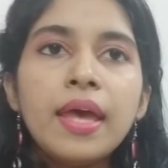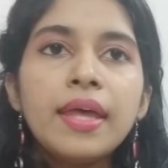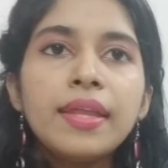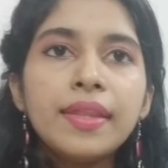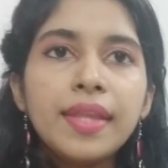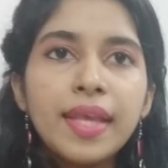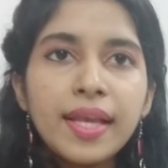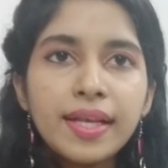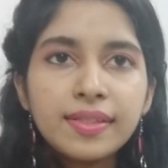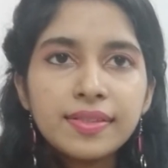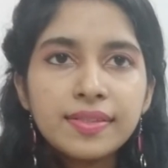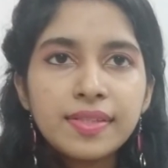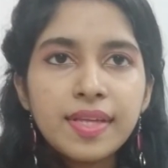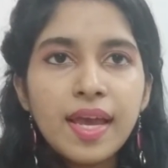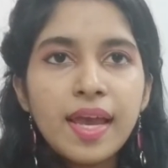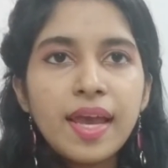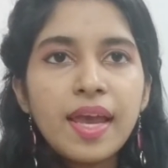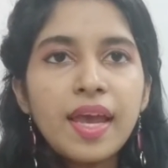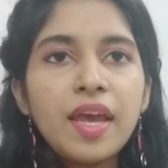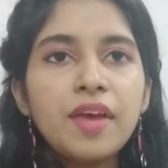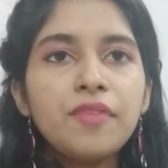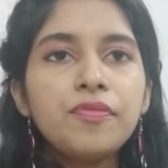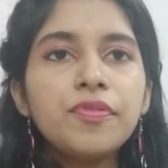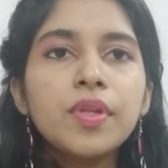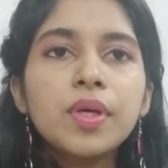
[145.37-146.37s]
Next, I
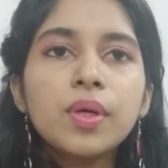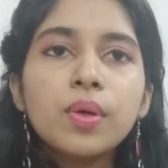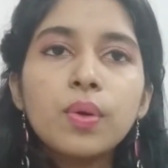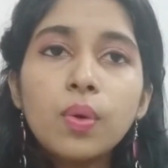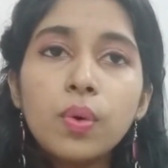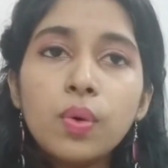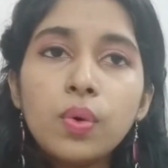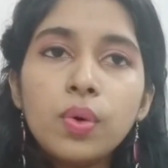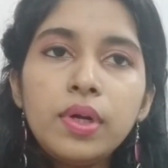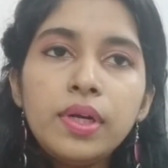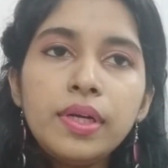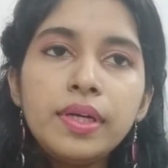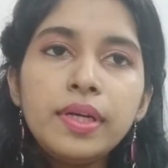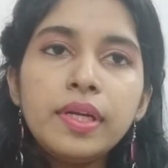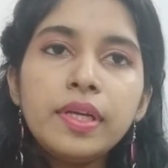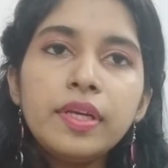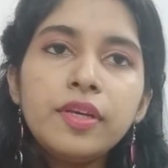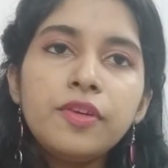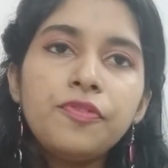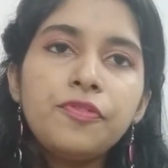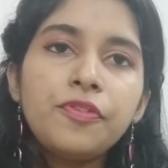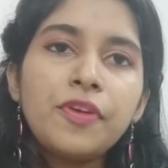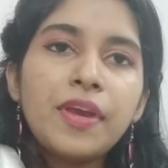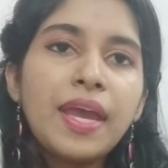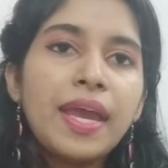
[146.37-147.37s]
have the gold
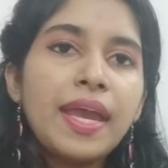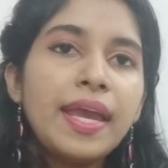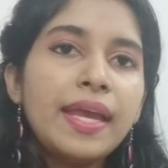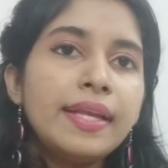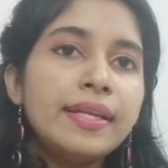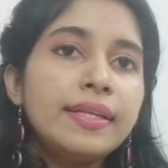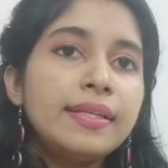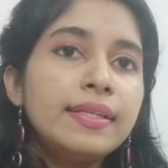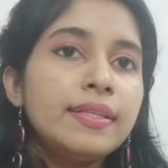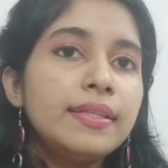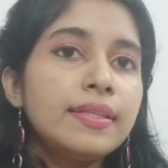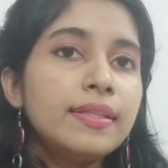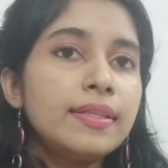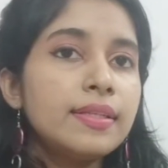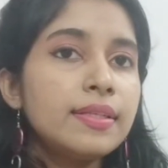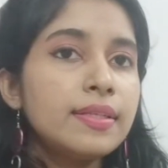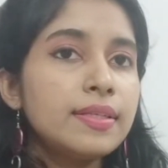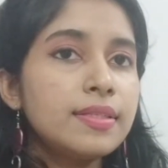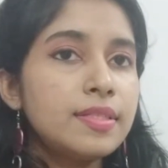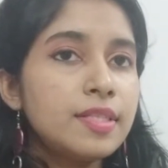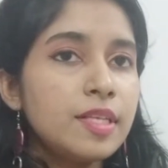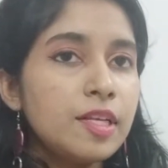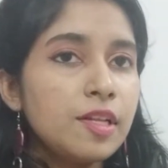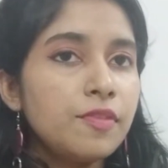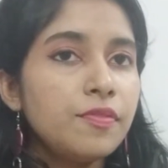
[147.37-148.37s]
leaf and
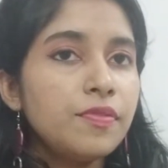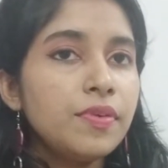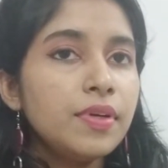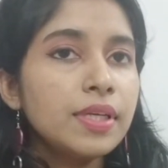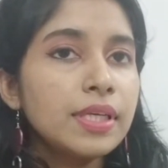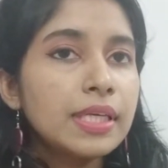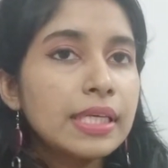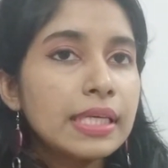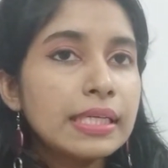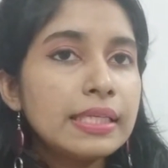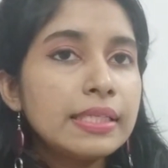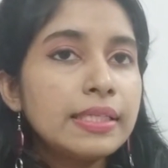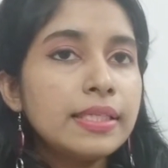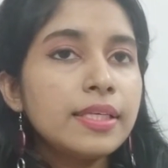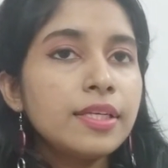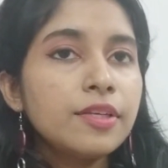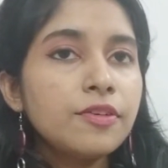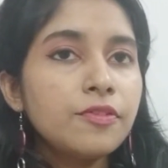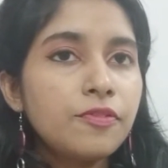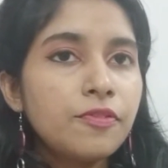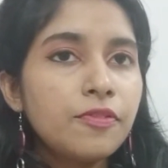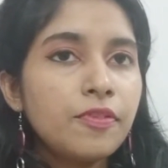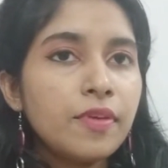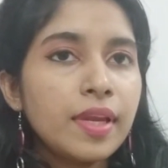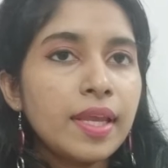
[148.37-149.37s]
the silver
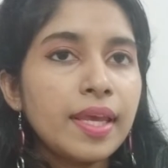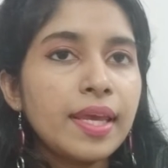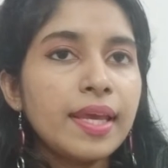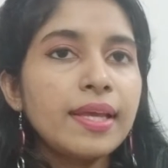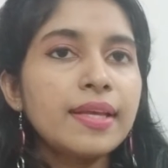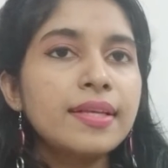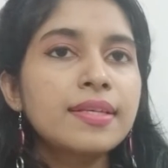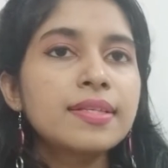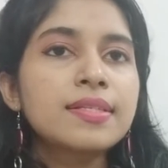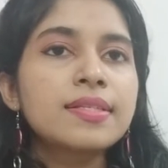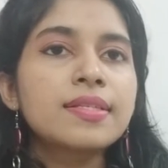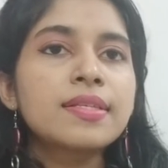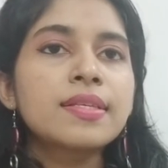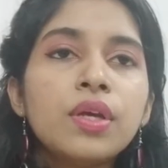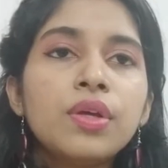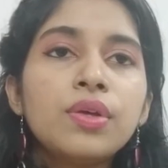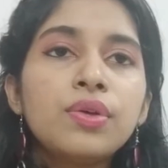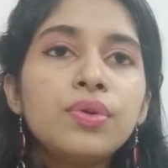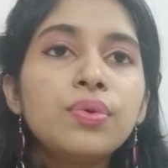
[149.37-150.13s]
gilding flakes.